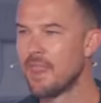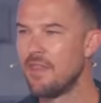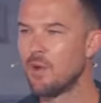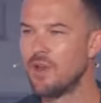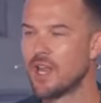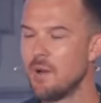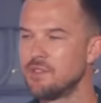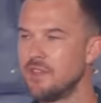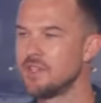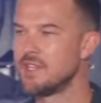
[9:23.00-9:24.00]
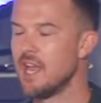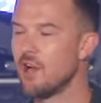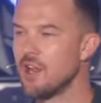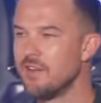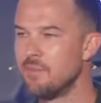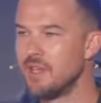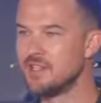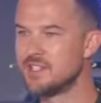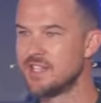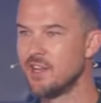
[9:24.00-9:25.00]
I think when it comes to this area of
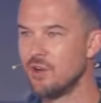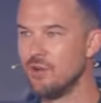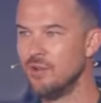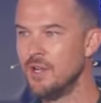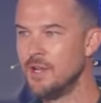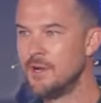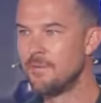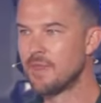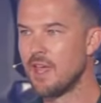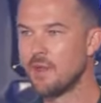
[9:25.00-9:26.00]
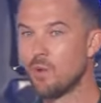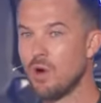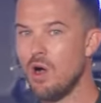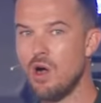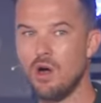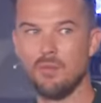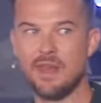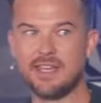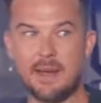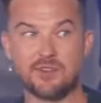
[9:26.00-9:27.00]
being single, I think we're all
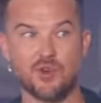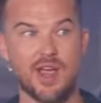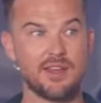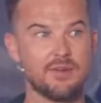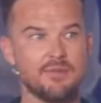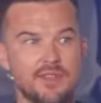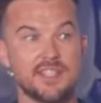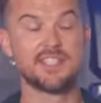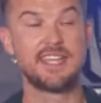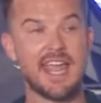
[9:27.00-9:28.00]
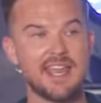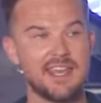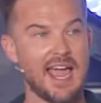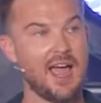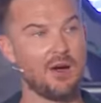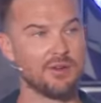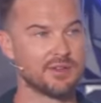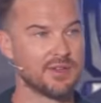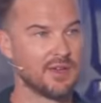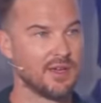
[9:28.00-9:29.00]
many times trying to stand
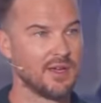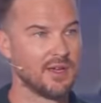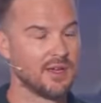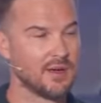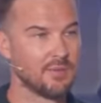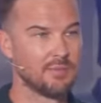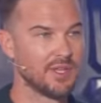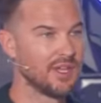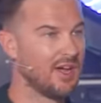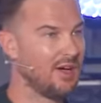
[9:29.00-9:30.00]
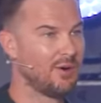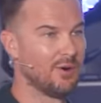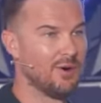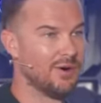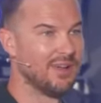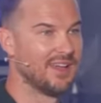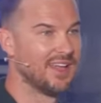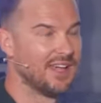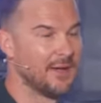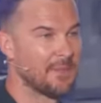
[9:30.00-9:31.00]
out. Yo,
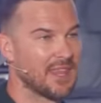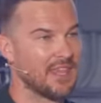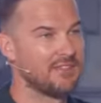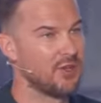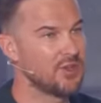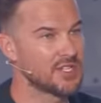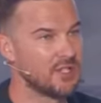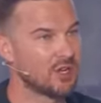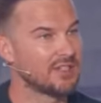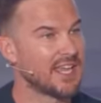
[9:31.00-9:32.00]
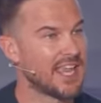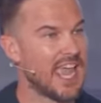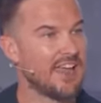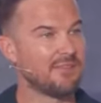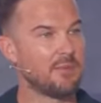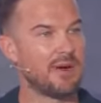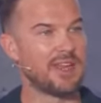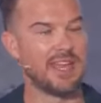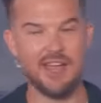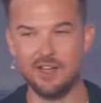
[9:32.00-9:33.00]
if you just look like
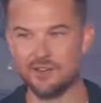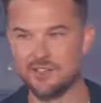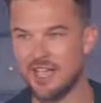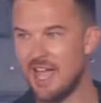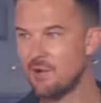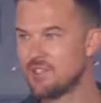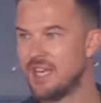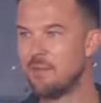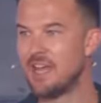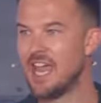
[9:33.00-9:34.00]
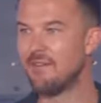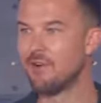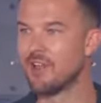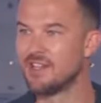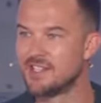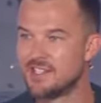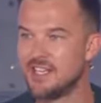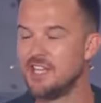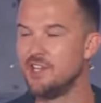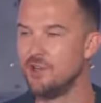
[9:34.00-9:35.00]
everybody else, how is anybody ever going to
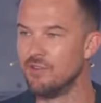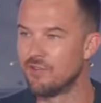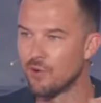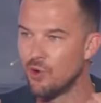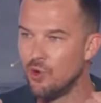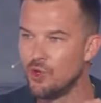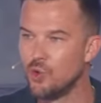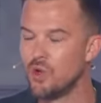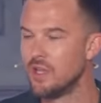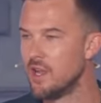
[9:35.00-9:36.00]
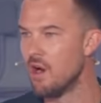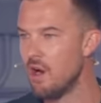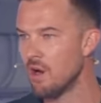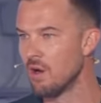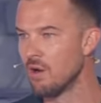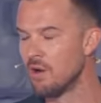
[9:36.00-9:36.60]
see you for who you really are?